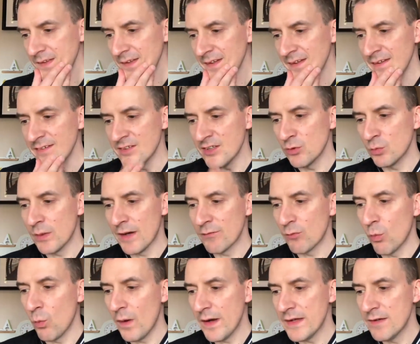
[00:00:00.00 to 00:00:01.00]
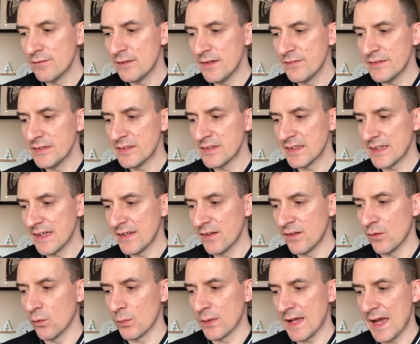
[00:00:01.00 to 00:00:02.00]
He says, we have a way of living together
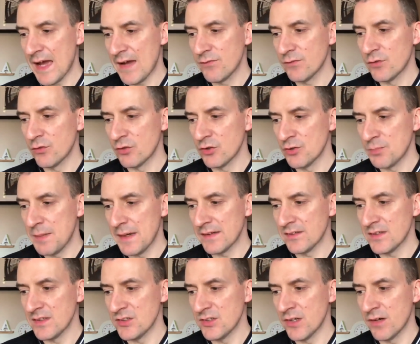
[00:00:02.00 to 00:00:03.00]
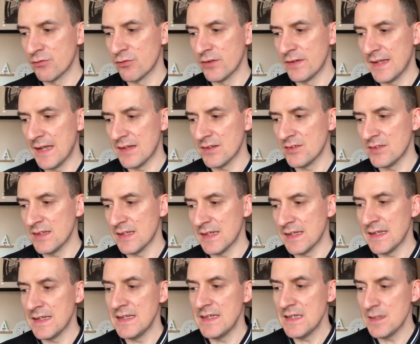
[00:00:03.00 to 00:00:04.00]
that we have to respect each other, and that's it.
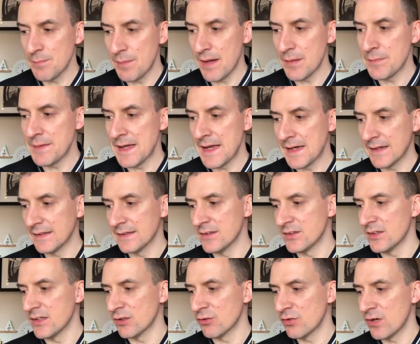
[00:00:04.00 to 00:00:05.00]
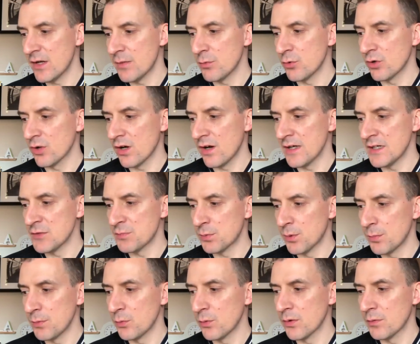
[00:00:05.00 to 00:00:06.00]
Aubameyang, is an incredible guy. He's
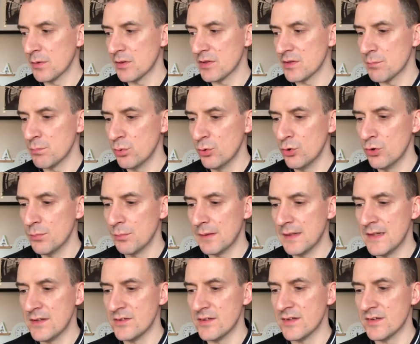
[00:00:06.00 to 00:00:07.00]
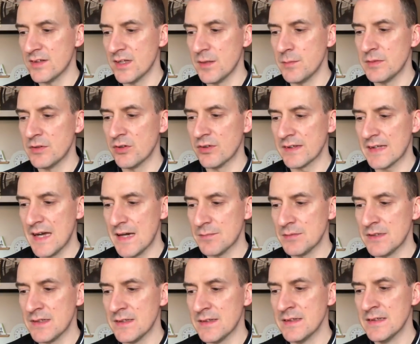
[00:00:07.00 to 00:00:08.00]
probably one of the most important players in the team. He's our
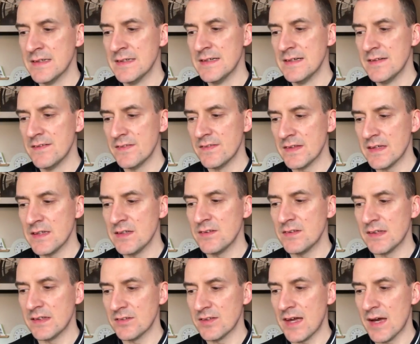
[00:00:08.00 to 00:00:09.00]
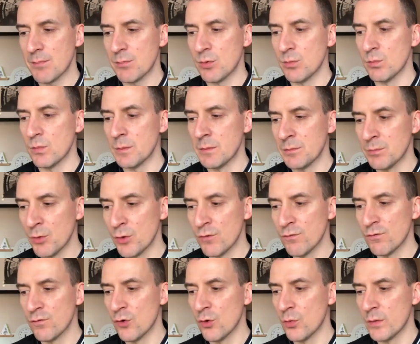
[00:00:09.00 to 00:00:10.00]
captain. These things happen when we move
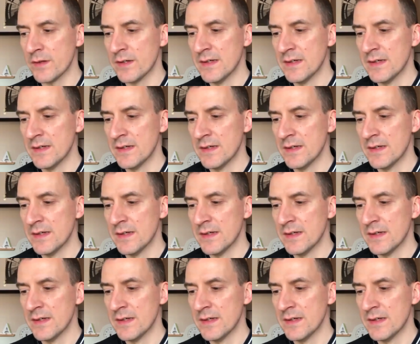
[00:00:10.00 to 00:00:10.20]
forward.